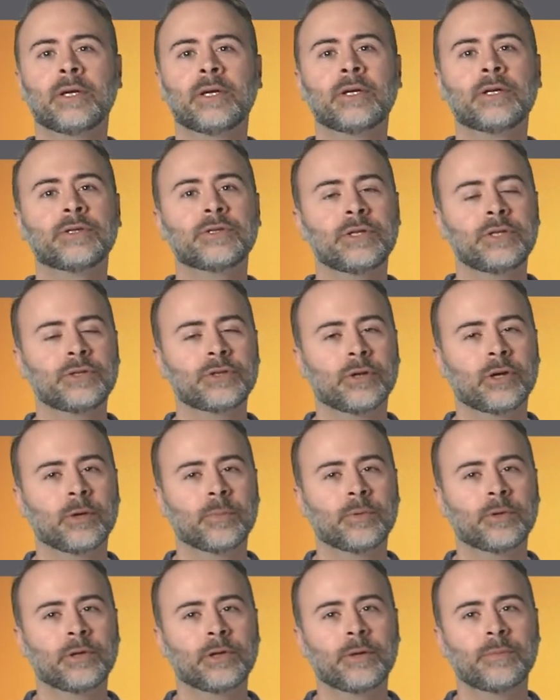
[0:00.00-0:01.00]
C#,
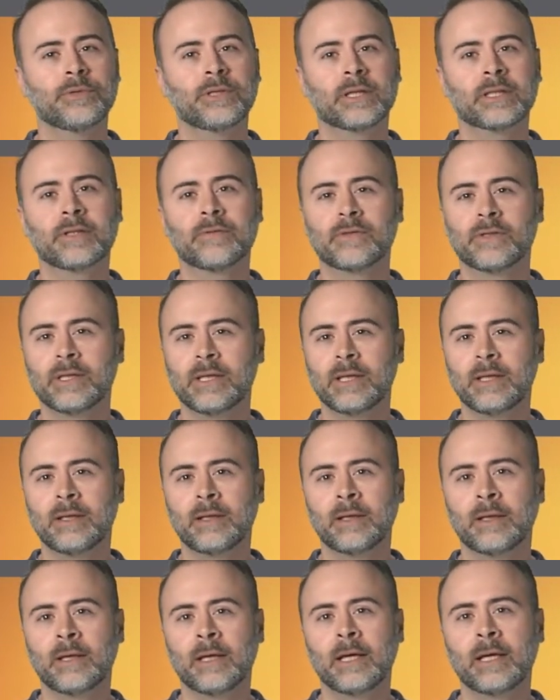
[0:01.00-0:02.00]
Objective-C,
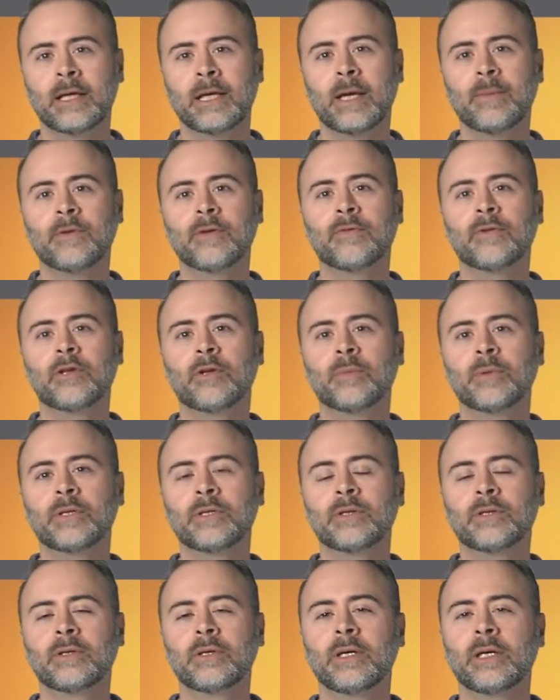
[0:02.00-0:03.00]
game development,